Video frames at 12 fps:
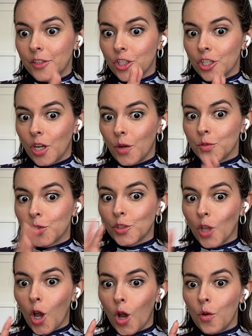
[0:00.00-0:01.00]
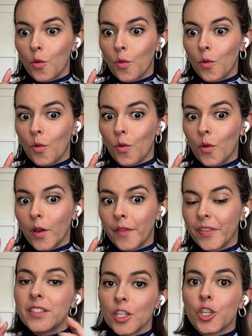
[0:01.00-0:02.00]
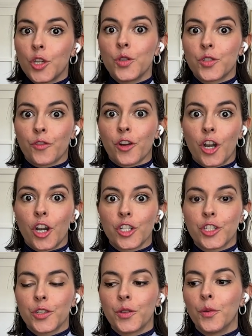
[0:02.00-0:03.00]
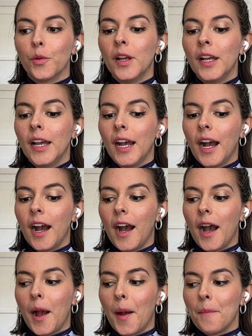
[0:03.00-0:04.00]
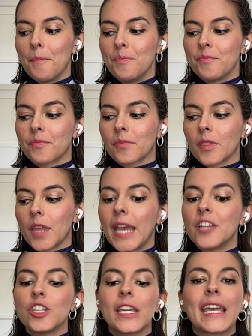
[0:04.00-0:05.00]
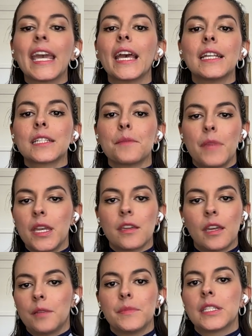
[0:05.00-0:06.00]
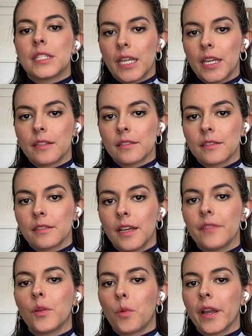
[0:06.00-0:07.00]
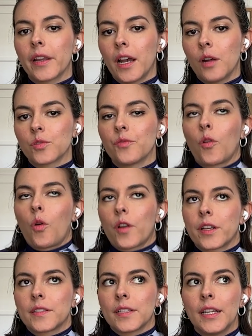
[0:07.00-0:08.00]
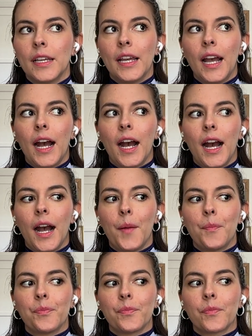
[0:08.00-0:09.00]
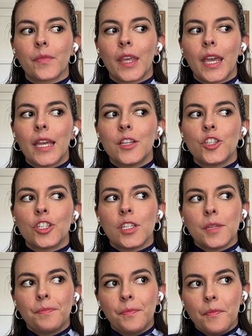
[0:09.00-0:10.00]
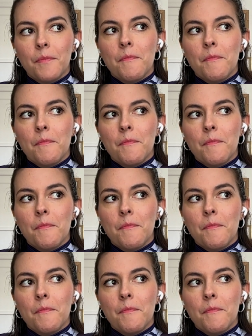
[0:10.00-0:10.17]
in the show. So this is huge for her too. And she can't make any mistakes at the White House, of course. And she